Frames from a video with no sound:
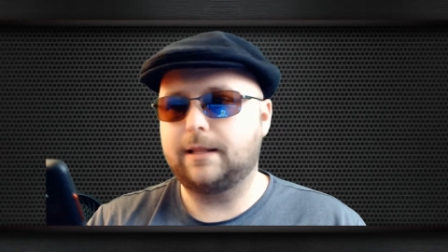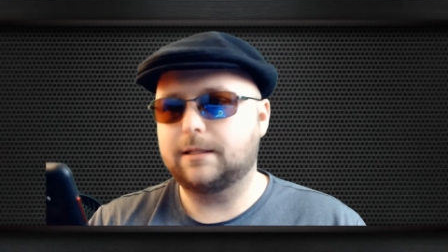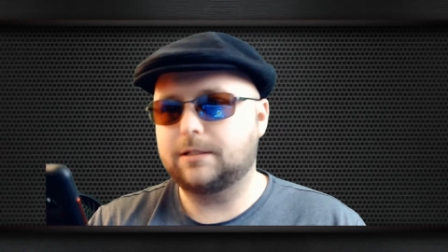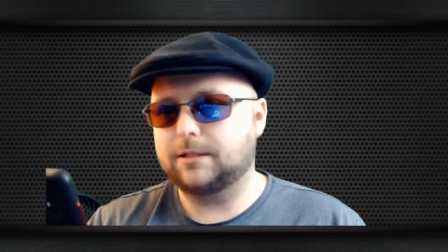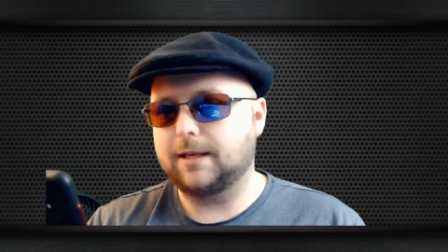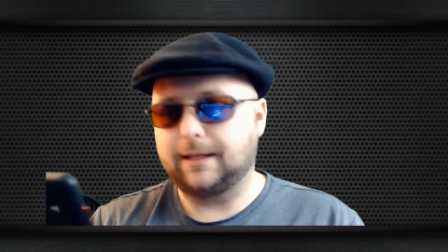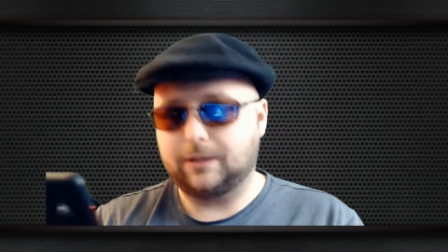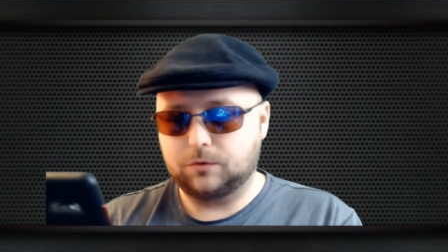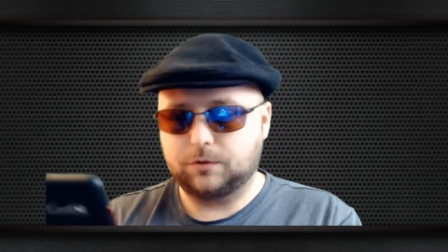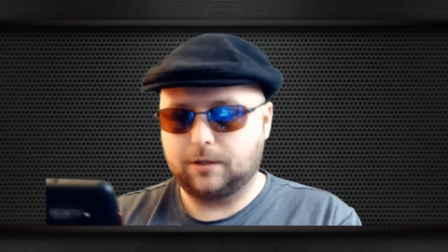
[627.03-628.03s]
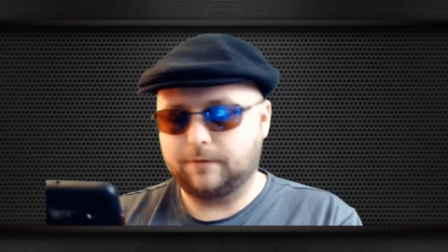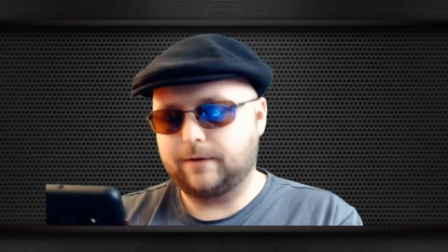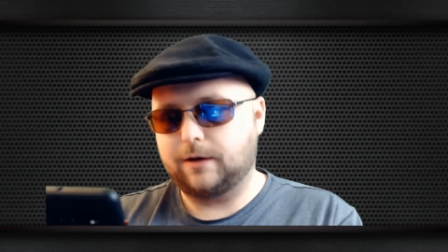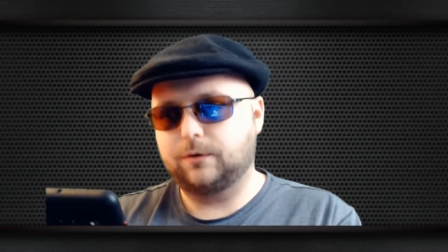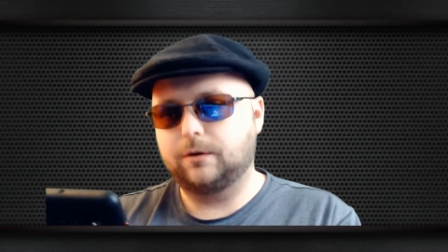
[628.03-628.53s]
That's just getting used to the
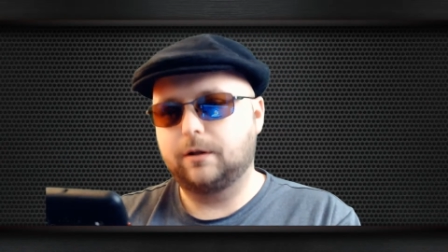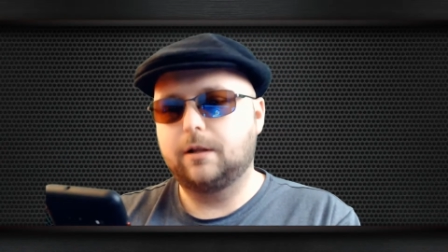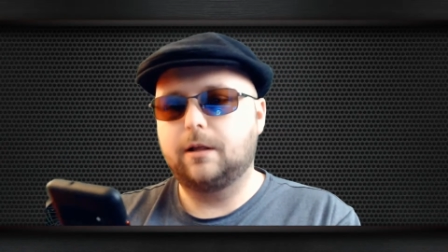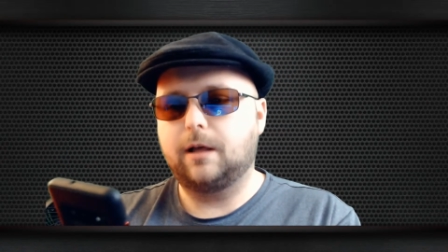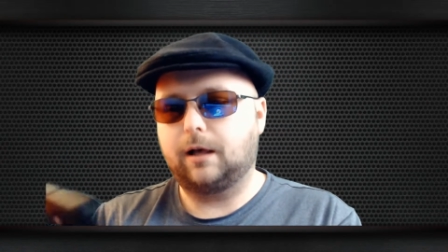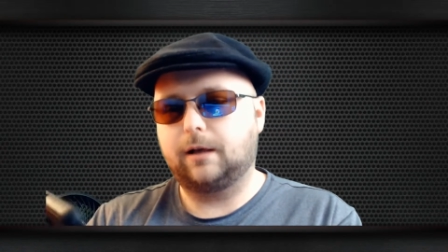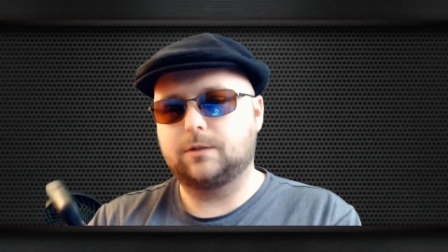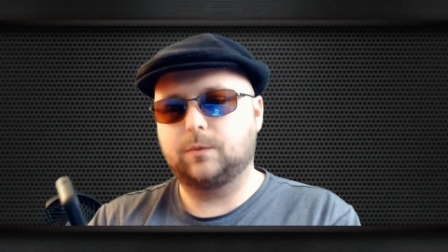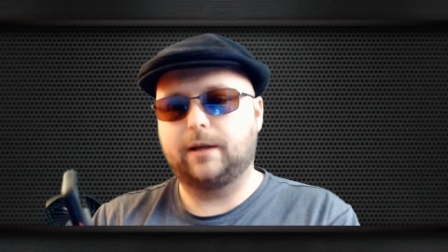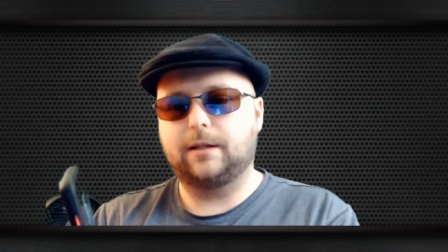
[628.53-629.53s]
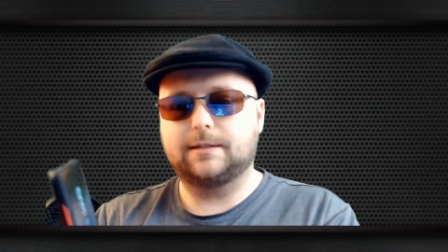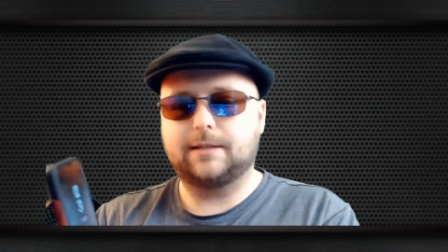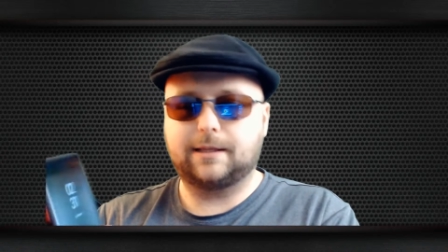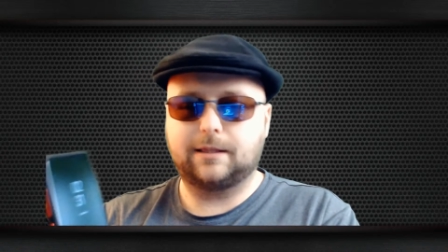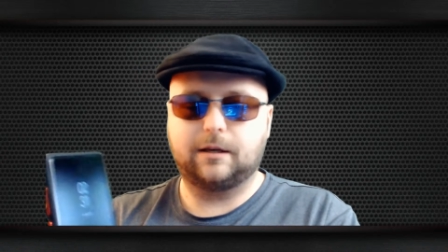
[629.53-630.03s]
phone, as well as
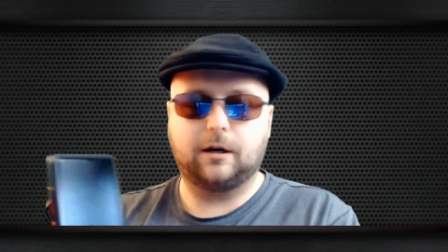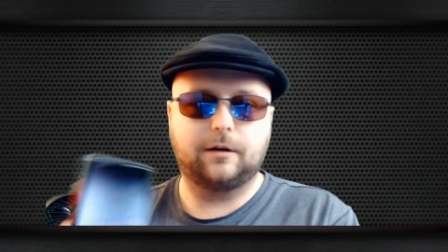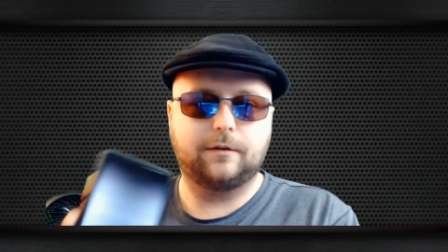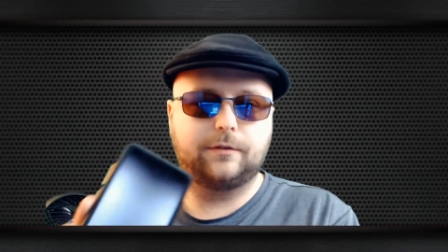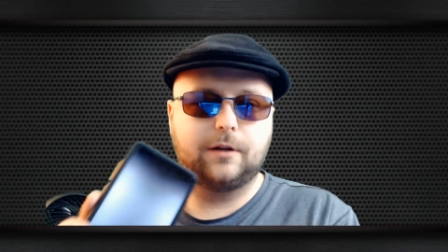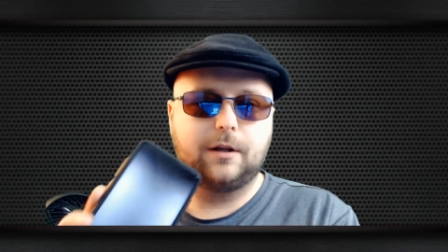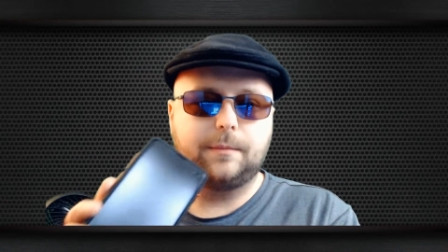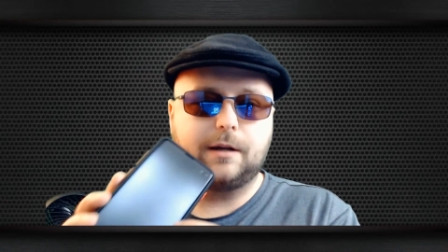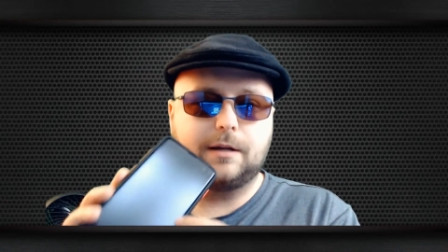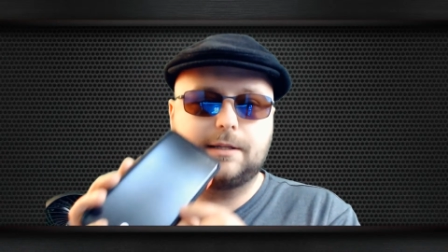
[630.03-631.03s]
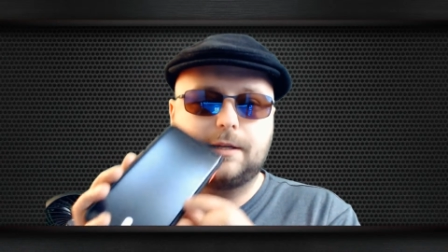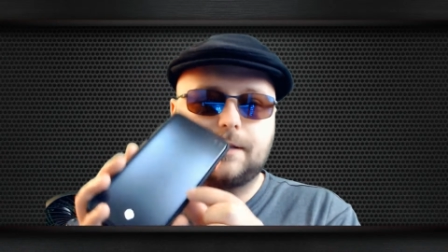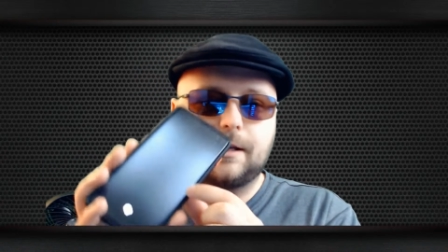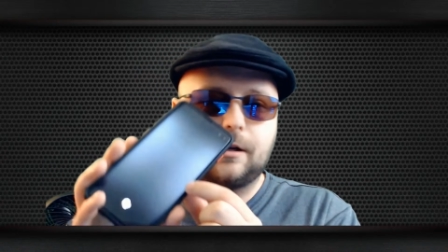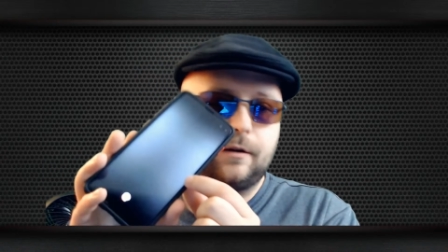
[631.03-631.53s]
like the curved, because it is
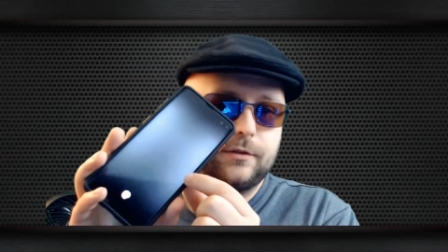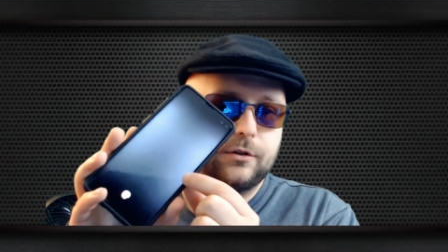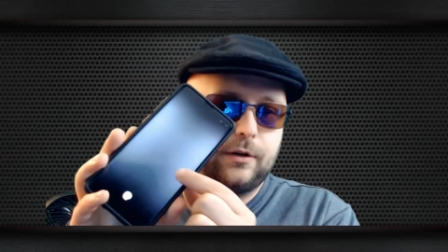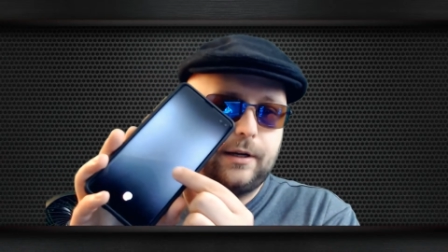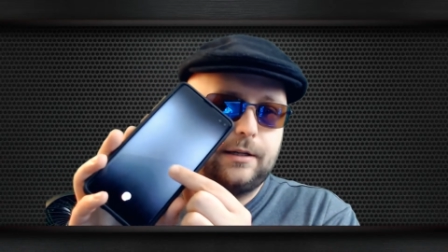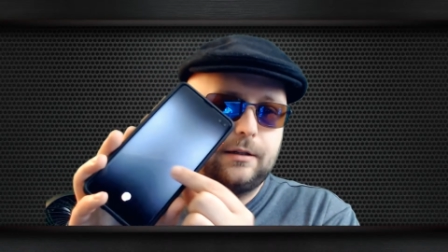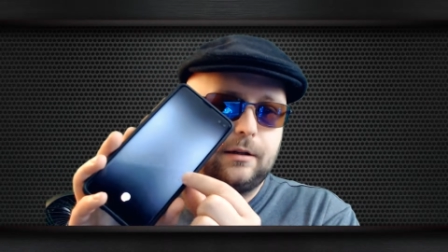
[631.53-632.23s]
a curved screen.